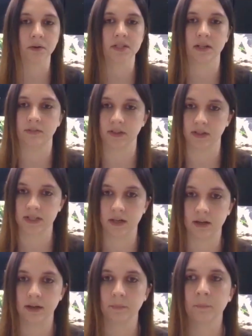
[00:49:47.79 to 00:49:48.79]
and stuff at the
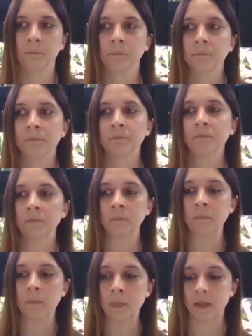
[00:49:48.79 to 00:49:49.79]
time.
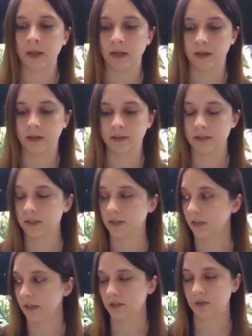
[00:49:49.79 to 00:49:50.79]
and
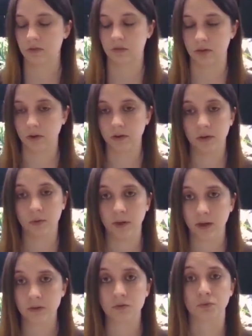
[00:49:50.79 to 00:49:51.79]
he turned
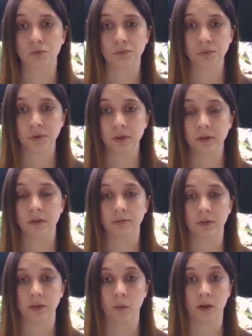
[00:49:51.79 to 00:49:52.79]
around really,
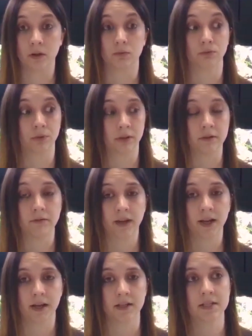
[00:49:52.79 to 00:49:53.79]
really well, really
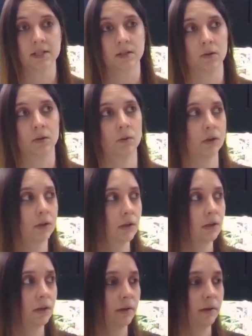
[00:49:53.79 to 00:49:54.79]
fast. So,
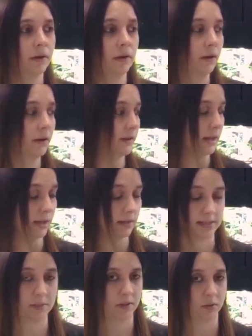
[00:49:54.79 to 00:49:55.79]
and that
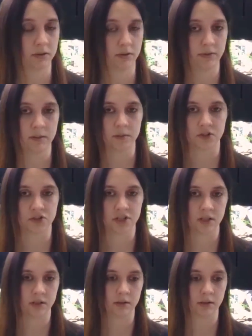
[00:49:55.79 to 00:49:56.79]
same thing with the female.
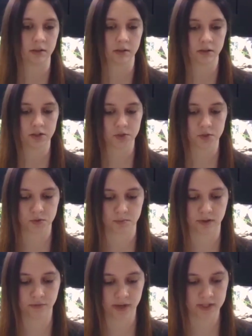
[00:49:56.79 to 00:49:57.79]
She was with
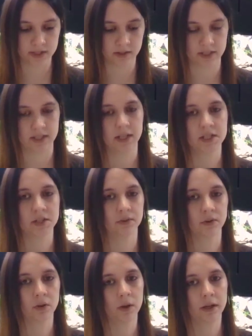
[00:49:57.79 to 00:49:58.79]
my friend in the States
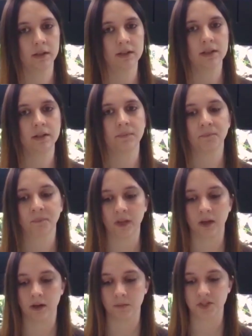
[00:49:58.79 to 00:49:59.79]
for a while.
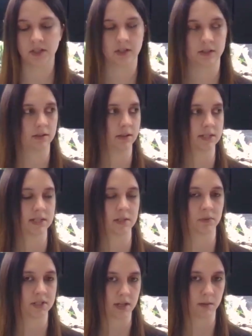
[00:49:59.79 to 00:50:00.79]
She did a
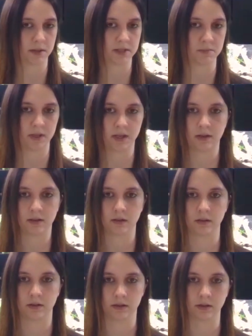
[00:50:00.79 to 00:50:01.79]
similar setup as me in a